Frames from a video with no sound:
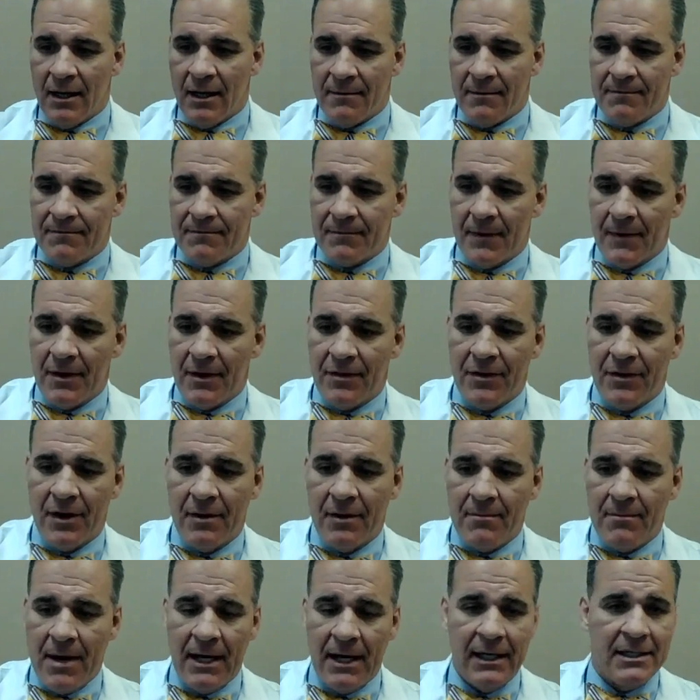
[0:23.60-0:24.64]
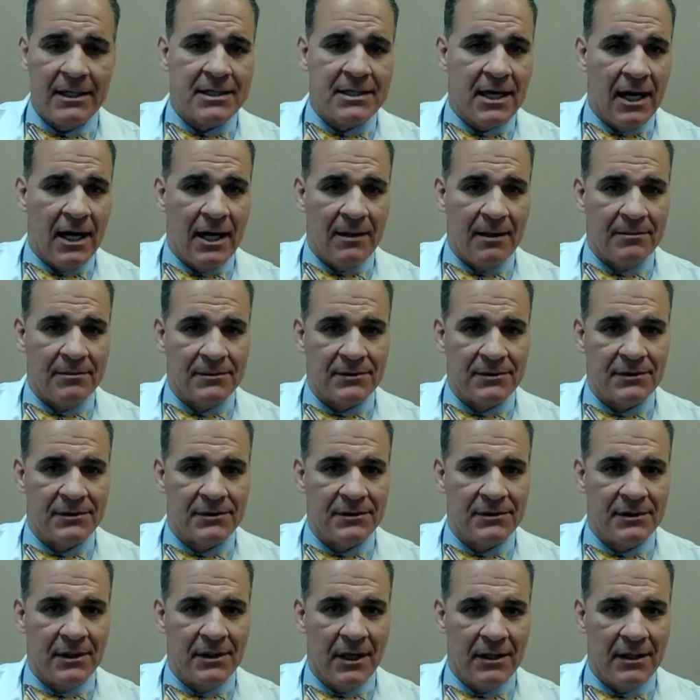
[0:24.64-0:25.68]
There are many times,
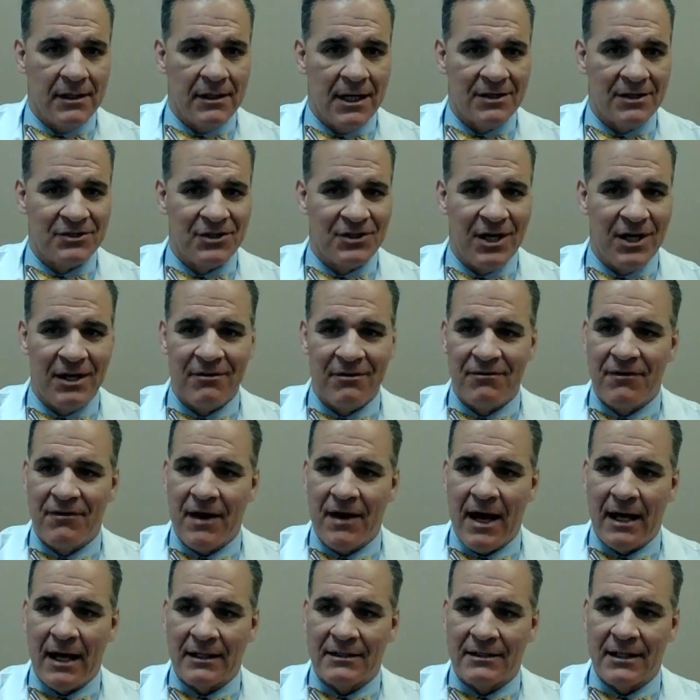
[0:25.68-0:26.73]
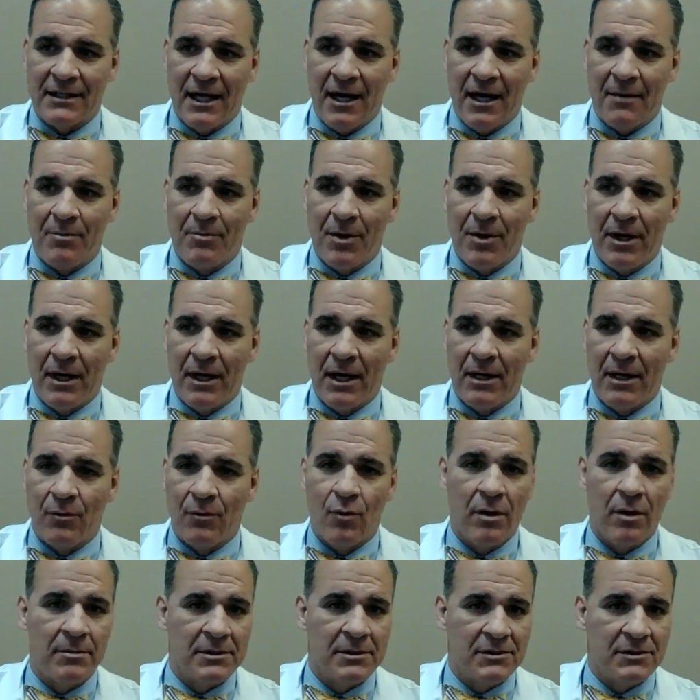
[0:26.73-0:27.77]
yesterday in fact, I operated on a
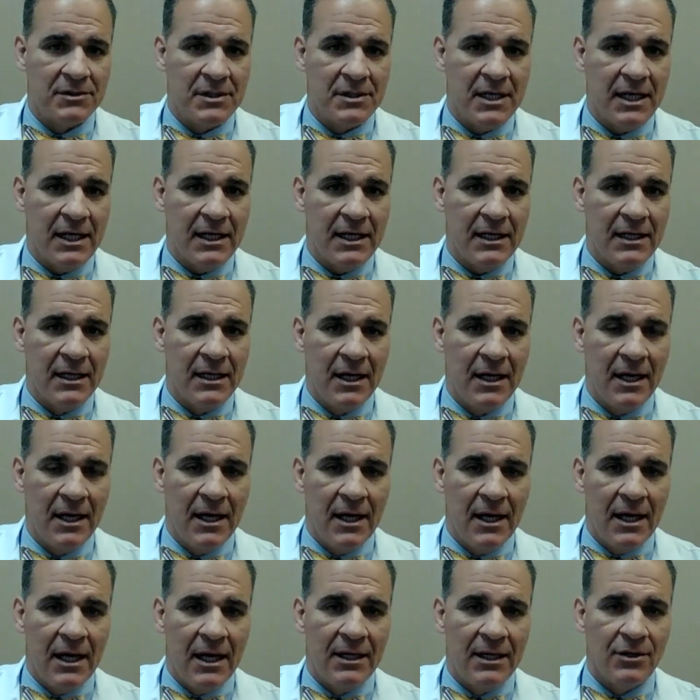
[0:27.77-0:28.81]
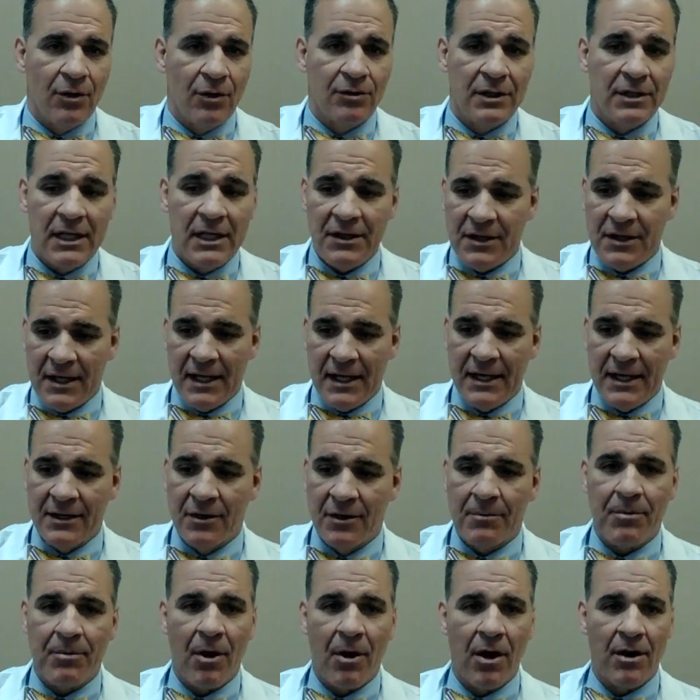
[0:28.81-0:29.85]
woman's knee and only the inner
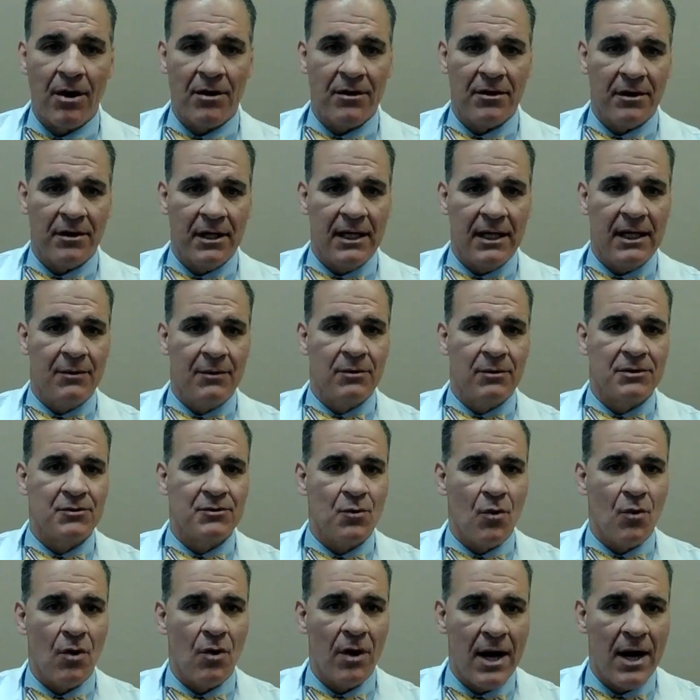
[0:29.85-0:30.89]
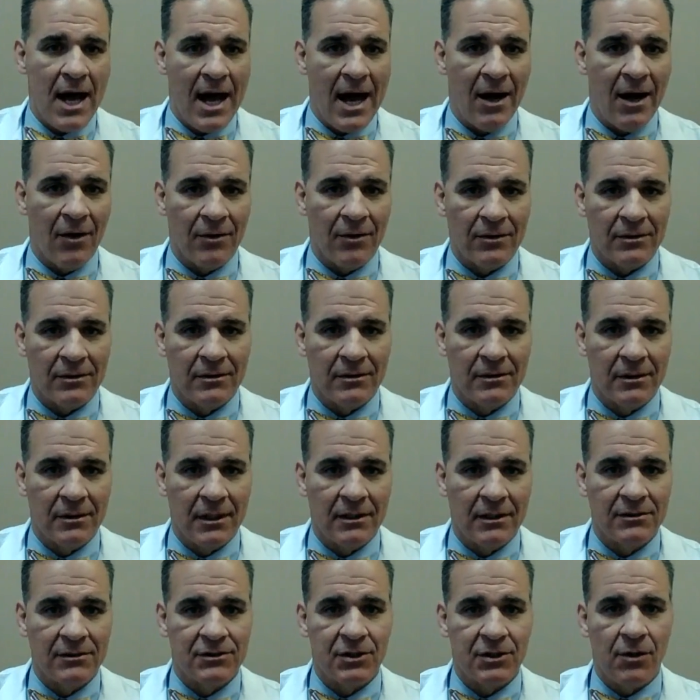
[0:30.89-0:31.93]
part of the knee was worn out. And
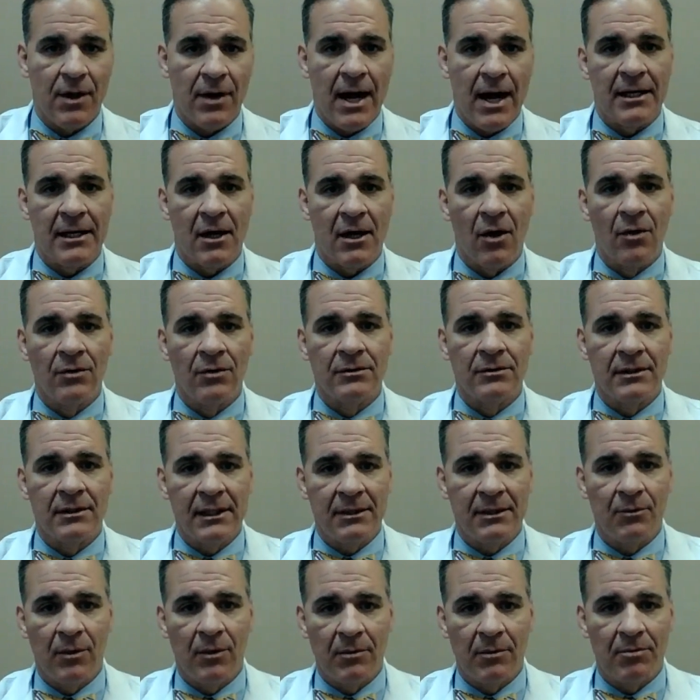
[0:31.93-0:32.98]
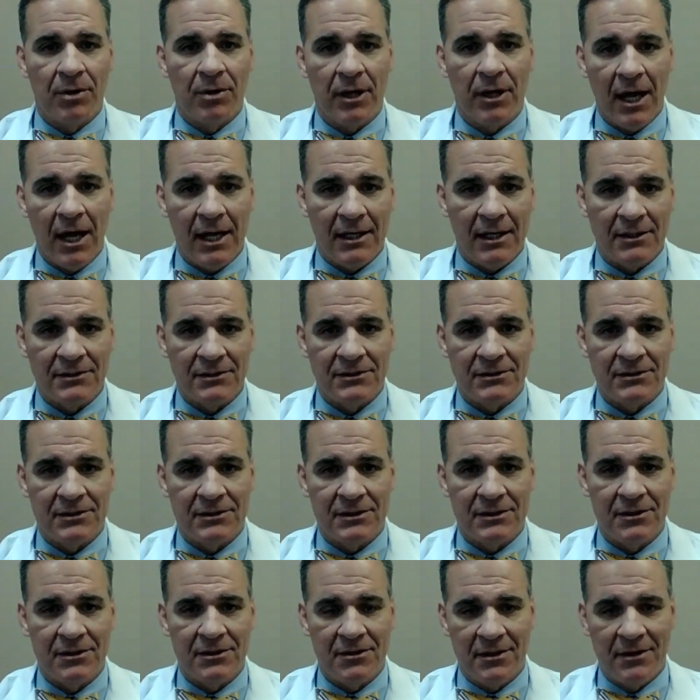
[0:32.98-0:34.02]
so I only replaced
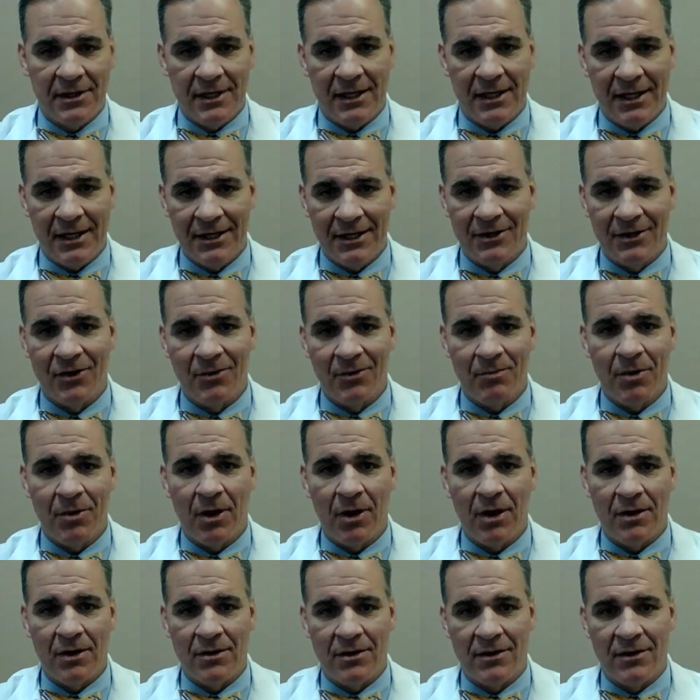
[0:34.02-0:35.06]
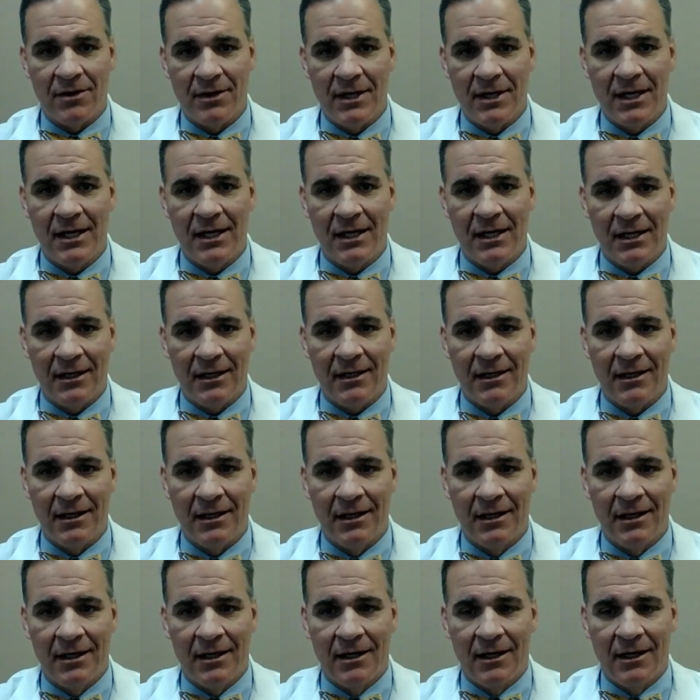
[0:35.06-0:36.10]
the inner part of the knee.
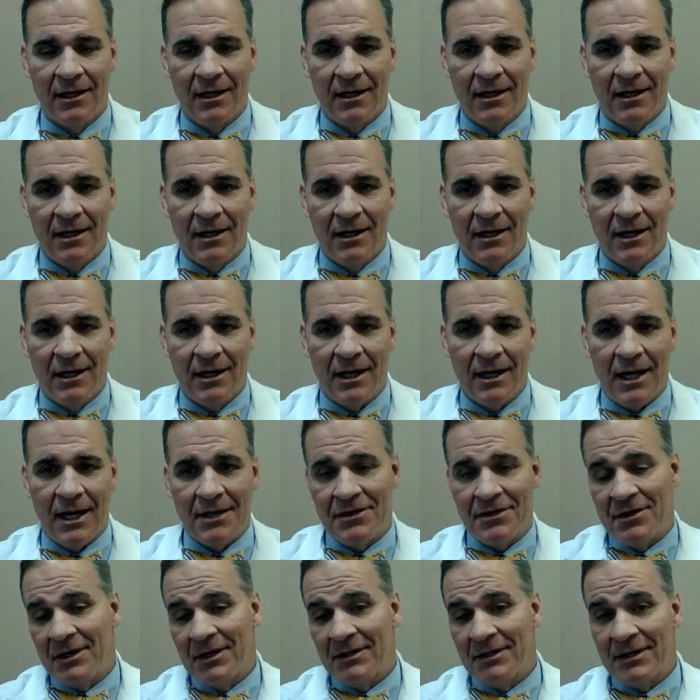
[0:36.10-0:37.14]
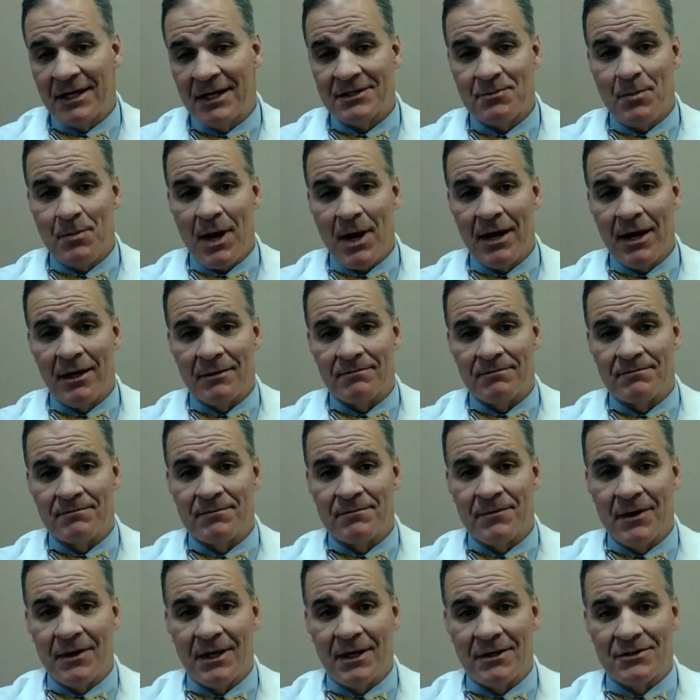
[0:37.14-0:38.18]
And I think that's better than
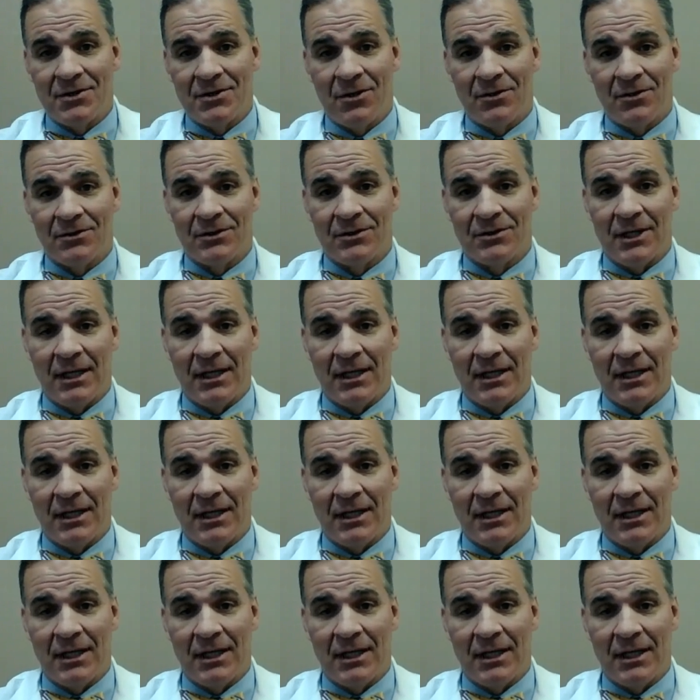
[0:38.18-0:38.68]
a total knee.